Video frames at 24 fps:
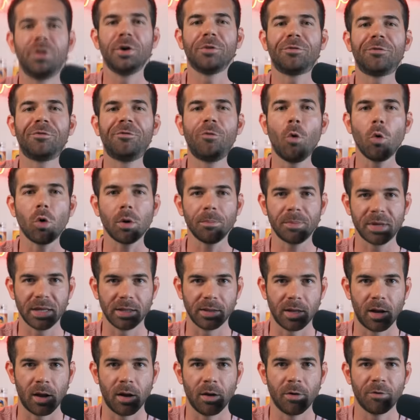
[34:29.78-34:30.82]
The
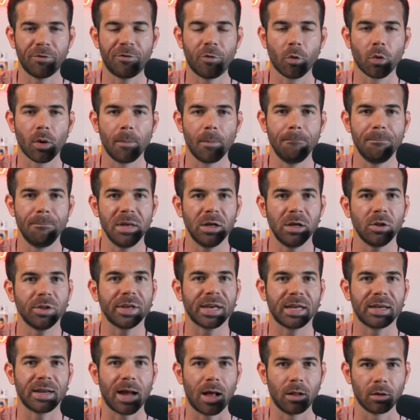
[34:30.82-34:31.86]
formula for a
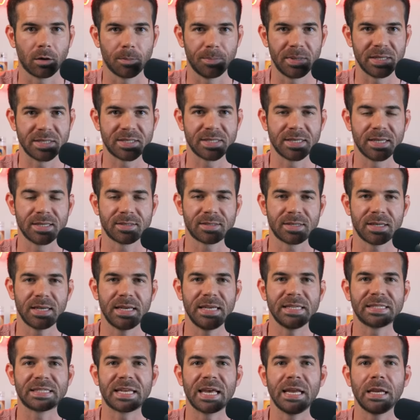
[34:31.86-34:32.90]
million dollar business
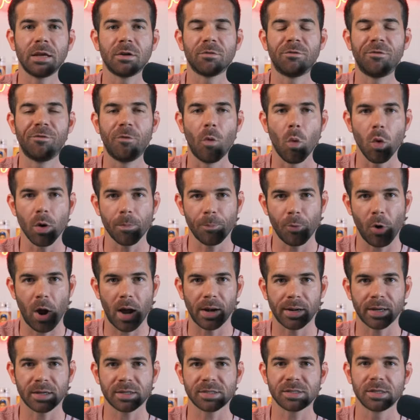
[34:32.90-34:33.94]
is getting four
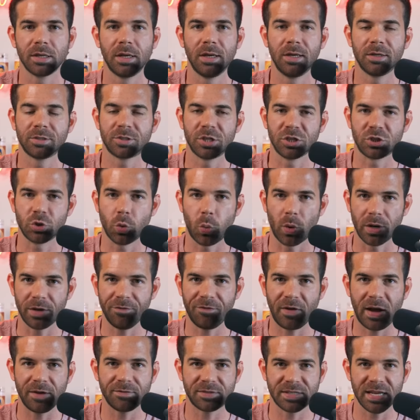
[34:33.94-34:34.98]
products to
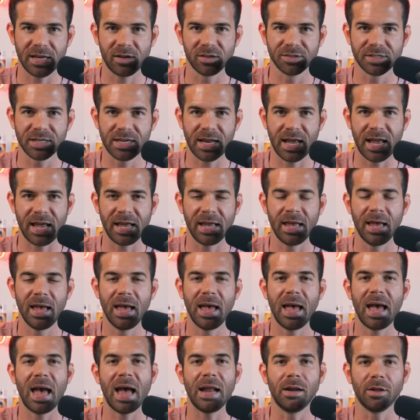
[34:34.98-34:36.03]
25 sales a day
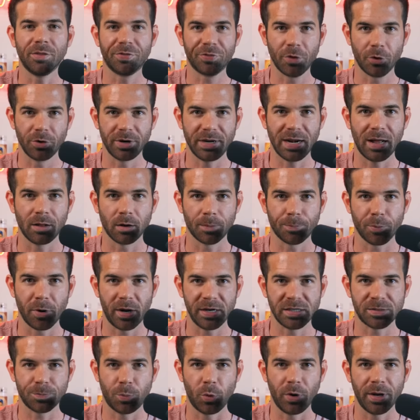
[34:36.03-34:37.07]
at a $30
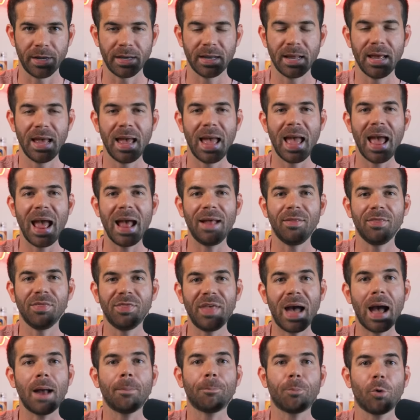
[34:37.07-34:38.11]
price point. And
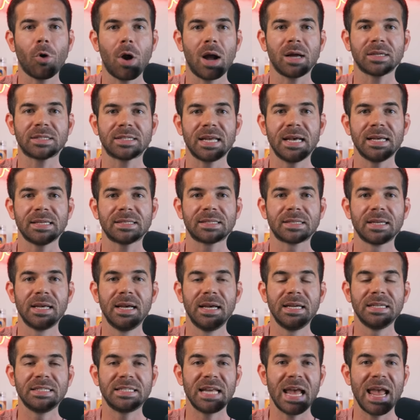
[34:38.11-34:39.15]
that process
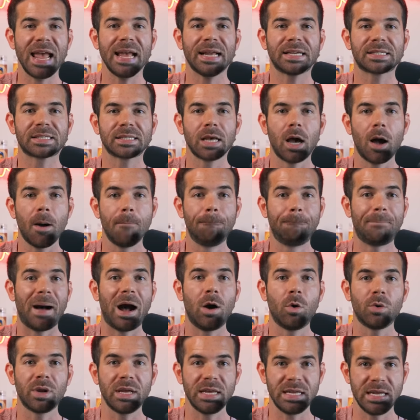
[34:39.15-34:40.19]
takes
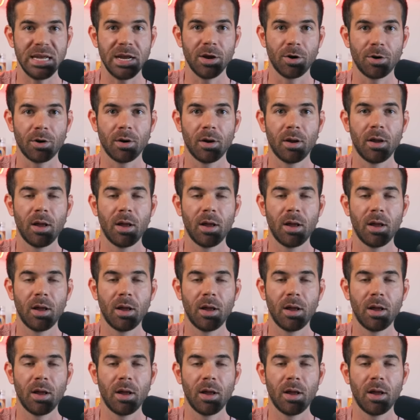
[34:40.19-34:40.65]
about a year.